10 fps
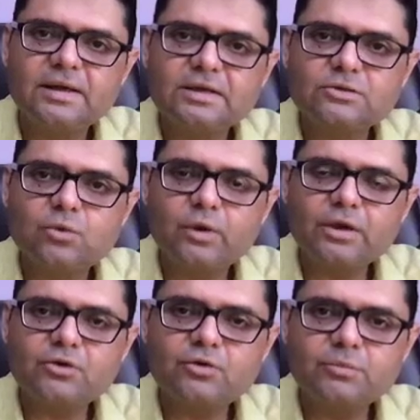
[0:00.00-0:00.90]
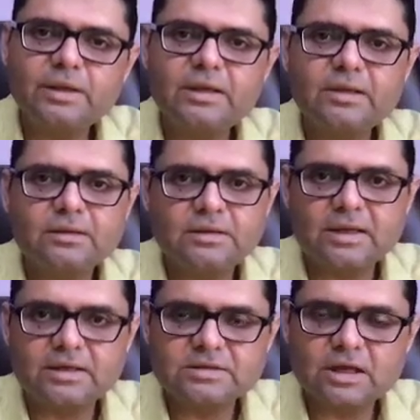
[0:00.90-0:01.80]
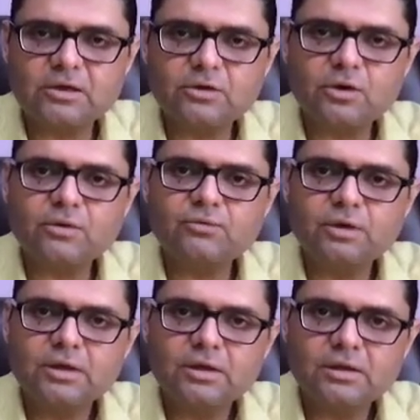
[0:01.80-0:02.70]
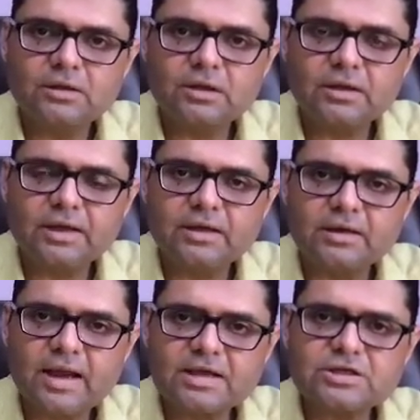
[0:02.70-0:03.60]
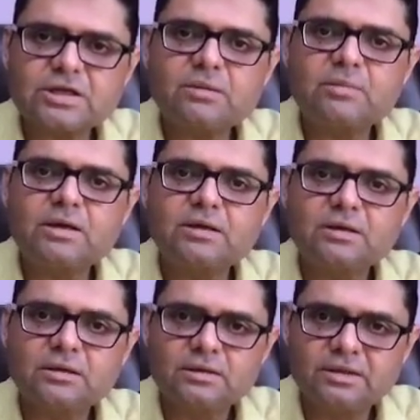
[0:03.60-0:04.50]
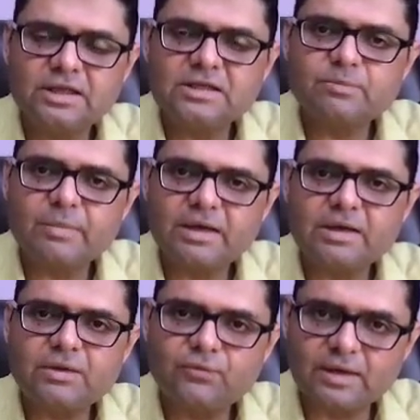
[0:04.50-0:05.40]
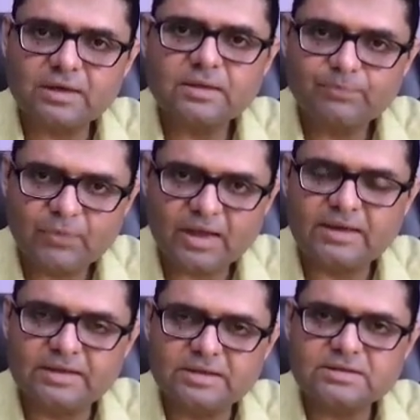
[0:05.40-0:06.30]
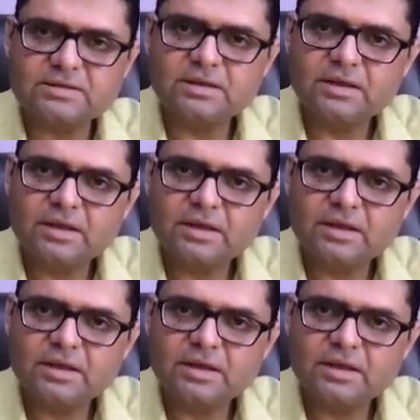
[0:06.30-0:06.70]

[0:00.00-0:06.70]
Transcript: is going to be the result of the interaction among these many different alleles.